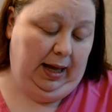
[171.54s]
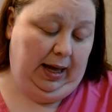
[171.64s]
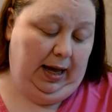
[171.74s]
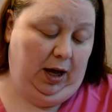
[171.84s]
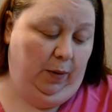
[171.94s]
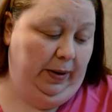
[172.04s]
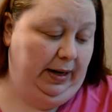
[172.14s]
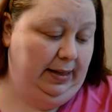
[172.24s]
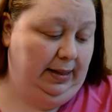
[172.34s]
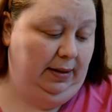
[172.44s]
I hope it
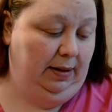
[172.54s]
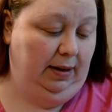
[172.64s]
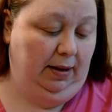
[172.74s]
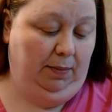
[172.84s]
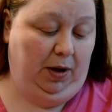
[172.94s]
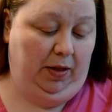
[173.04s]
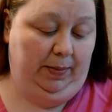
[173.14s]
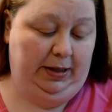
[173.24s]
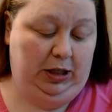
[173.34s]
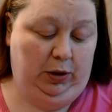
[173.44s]
doesn't bother
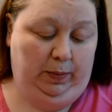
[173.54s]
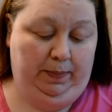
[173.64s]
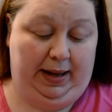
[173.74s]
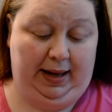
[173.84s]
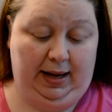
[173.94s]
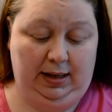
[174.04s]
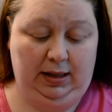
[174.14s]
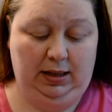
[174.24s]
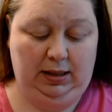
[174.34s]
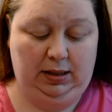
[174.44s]
me too bad.
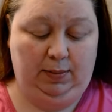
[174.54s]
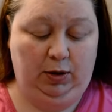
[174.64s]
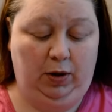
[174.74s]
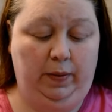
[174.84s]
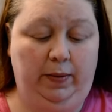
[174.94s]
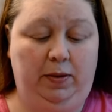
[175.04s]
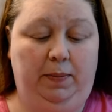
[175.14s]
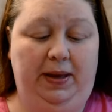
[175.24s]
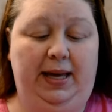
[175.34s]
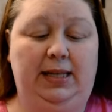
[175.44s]
So I'm going to go in with
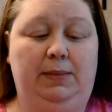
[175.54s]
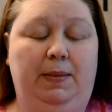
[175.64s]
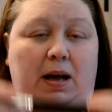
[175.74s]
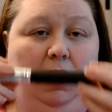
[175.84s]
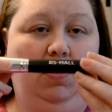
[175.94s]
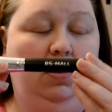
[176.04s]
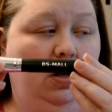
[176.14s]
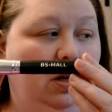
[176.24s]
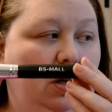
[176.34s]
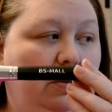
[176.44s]
BS Mall
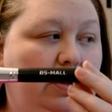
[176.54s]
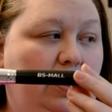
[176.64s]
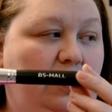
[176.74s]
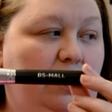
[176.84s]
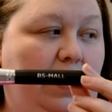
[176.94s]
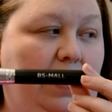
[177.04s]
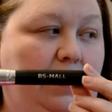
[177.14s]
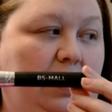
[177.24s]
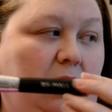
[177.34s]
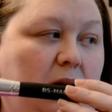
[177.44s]
which is from
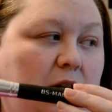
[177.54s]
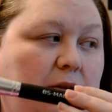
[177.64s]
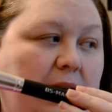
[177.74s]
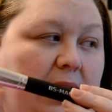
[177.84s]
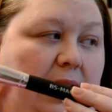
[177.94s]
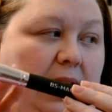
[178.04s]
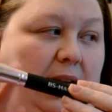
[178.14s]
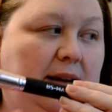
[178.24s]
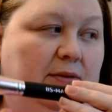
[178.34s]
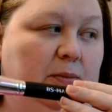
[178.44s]
Amazon. You get a kit
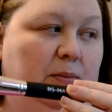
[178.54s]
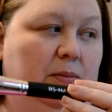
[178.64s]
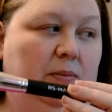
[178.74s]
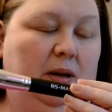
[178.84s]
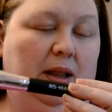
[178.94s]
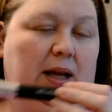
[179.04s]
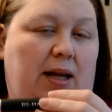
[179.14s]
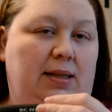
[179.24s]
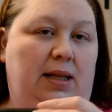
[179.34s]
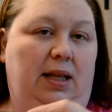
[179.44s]
of them, like I
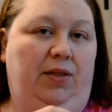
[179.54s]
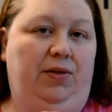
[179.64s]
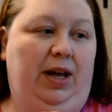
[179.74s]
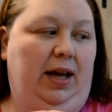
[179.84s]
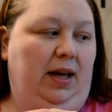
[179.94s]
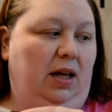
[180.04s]
said the other day.